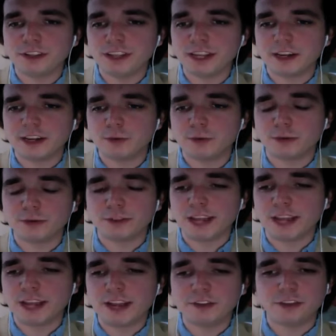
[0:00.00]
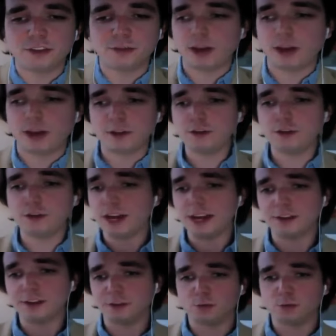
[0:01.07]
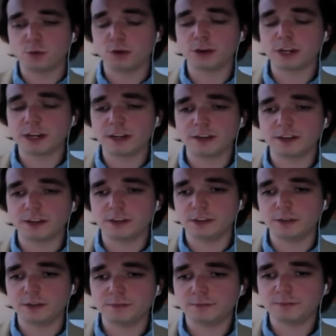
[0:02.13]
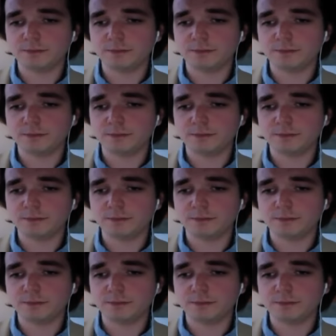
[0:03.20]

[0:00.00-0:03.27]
they can work with that just while you guys are working to